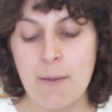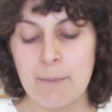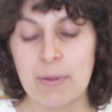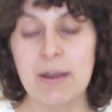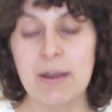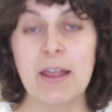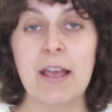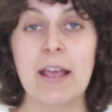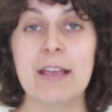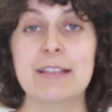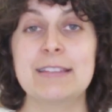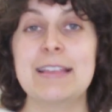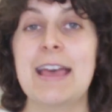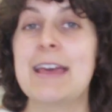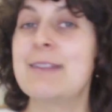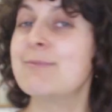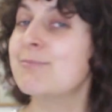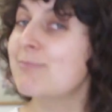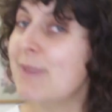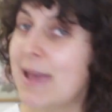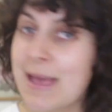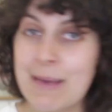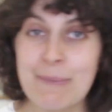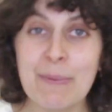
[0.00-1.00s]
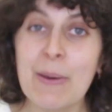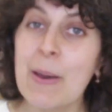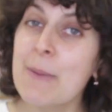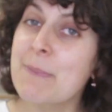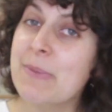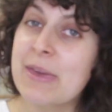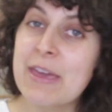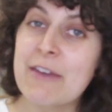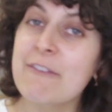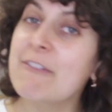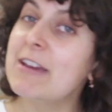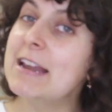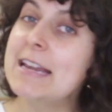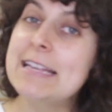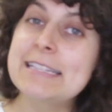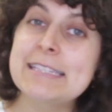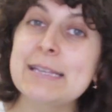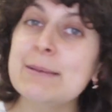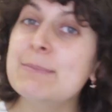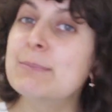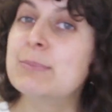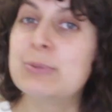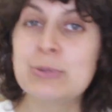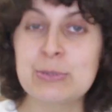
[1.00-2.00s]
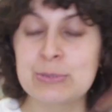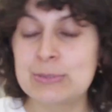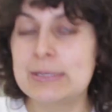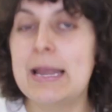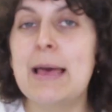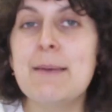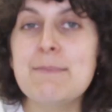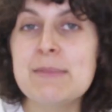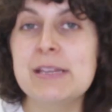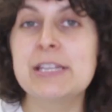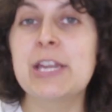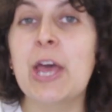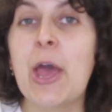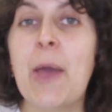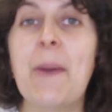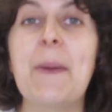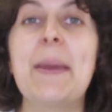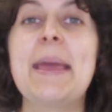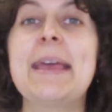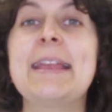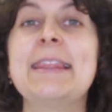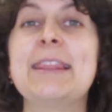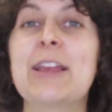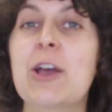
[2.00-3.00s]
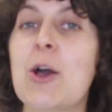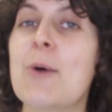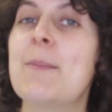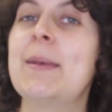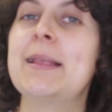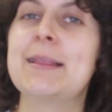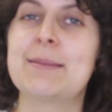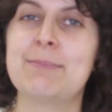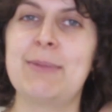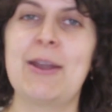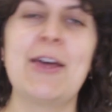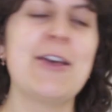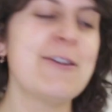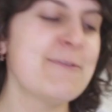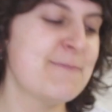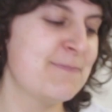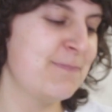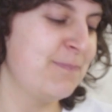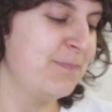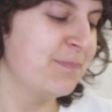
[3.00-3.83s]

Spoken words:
But like I said, maybe I'm being really simple. Let me know in the comments below.